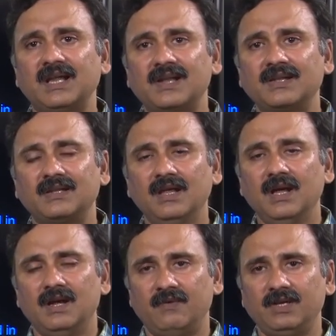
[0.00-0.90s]
glass,
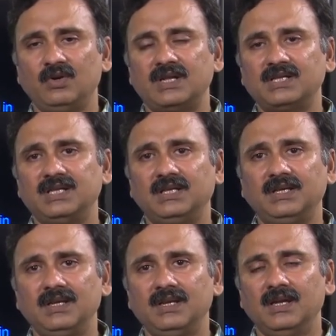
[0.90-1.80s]
when you are
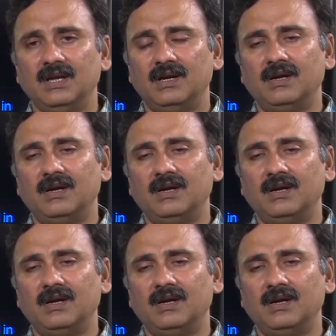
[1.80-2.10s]
touching the